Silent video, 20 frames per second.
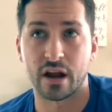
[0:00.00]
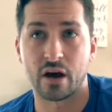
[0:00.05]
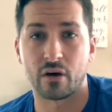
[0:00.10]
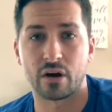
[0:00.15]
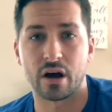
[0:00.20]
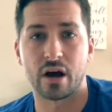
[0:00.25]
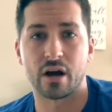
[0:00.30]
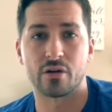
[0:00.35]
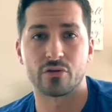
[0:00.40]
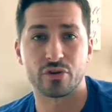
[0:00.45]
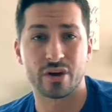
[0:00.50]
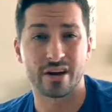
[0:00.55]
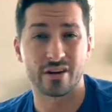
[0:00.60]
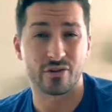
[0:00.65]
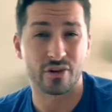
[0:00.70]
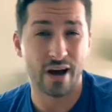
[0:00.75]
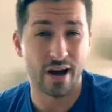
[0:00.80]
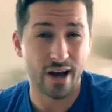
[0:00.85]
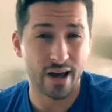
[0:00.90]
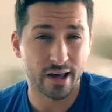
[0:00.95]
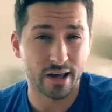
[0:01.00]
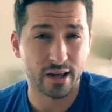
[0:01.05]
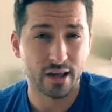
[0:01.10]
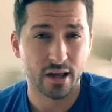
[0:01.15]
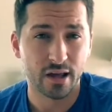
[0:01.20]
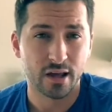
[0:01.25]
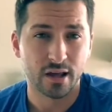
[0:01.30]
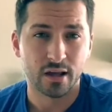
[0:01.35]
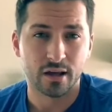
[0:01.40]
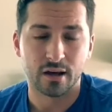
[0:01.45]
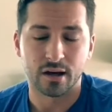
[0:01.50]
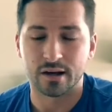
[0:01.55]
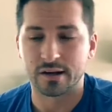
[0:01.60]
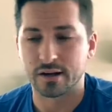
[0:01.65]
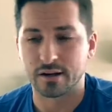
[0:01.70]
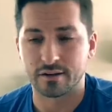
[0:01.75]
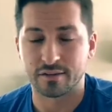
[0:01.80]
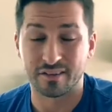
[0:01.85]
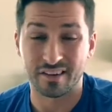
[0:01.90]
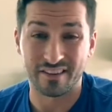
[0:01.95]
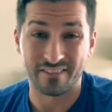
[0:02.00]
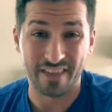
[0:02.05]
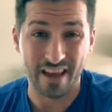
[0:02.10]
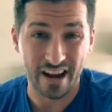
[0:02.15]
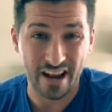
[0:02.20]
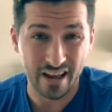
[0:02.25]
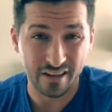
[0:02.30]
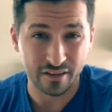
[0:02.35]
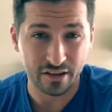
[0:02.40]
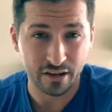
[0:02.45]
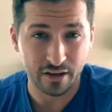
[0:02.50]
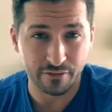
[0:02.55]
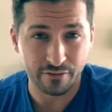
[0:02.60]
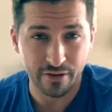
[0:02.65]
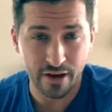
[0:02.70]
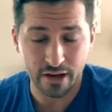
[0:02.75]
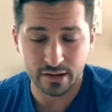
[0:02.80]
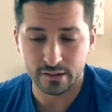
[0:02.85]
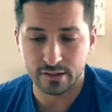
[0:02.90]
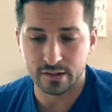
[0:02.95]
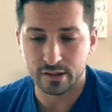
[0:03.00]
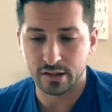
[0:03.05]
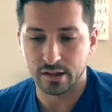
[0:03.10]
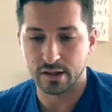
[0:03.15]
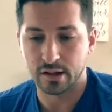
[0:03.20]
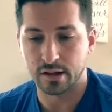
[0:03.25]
out on JJ. See if that has any effect.